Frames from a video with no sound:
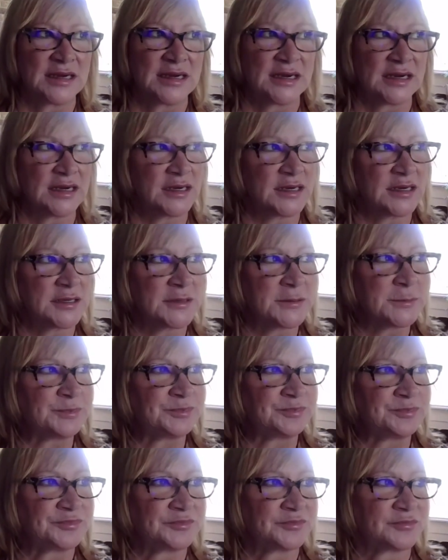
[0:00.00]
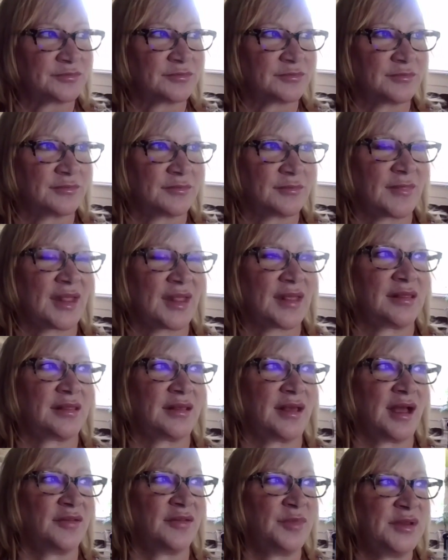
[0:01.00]
Um,
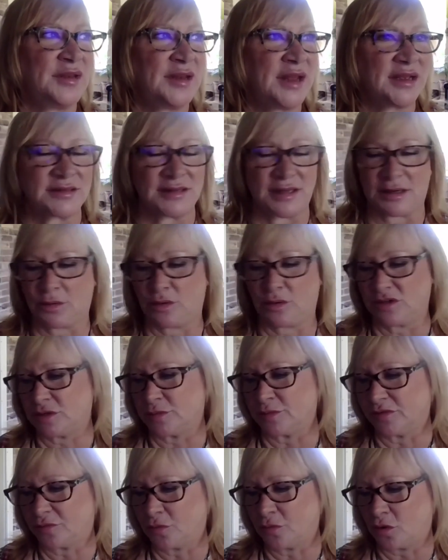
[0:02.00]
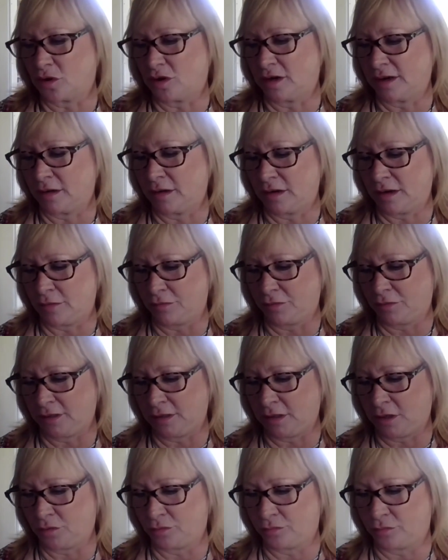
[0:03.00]
I've been asked that question before, and I really
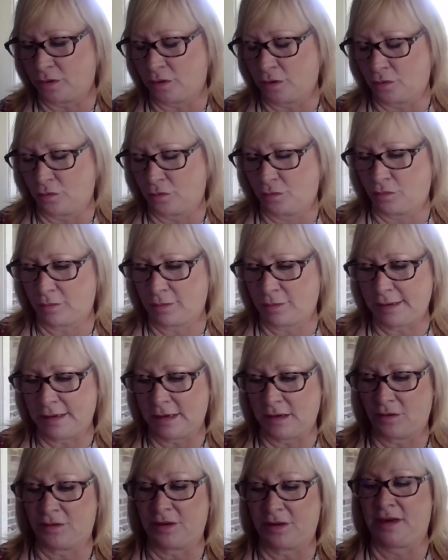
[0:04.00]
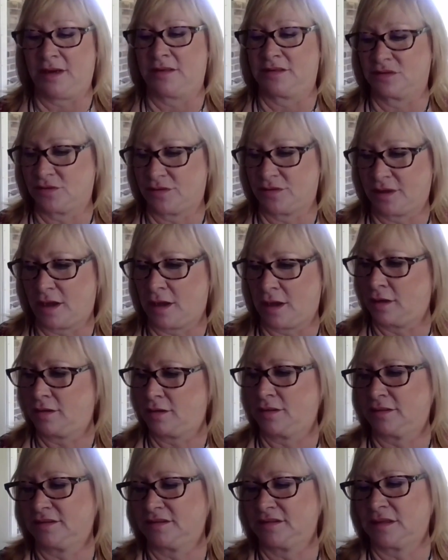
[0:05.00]
don't know how to answer that,
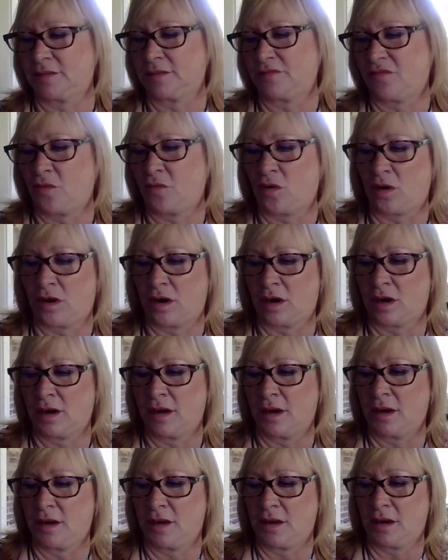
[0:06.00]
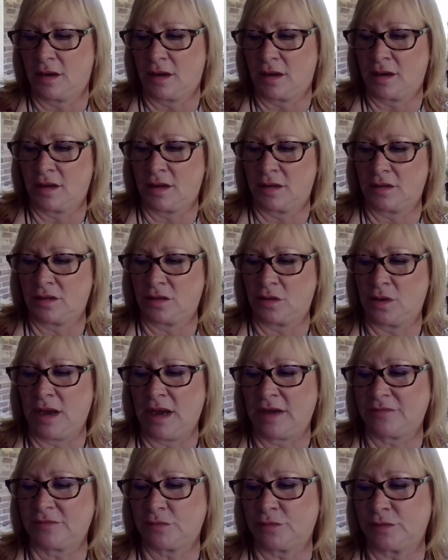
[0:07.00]
except for you
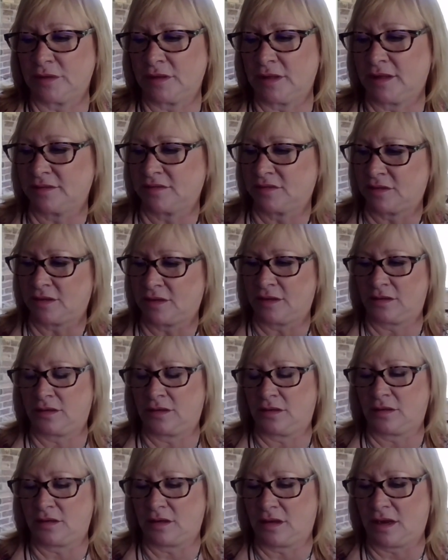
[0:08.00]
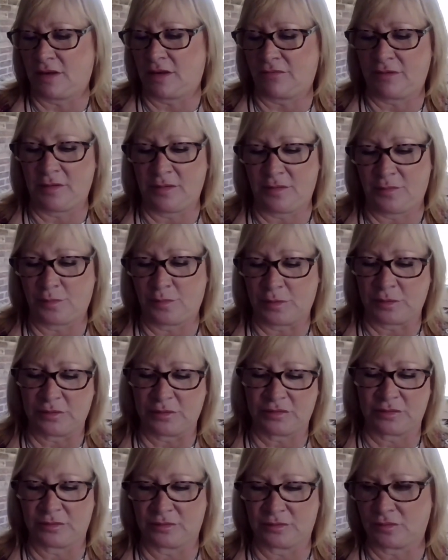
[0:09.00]
have to realize that every
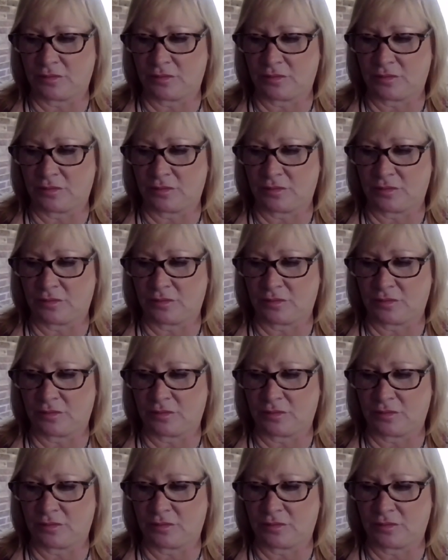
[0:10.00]
person's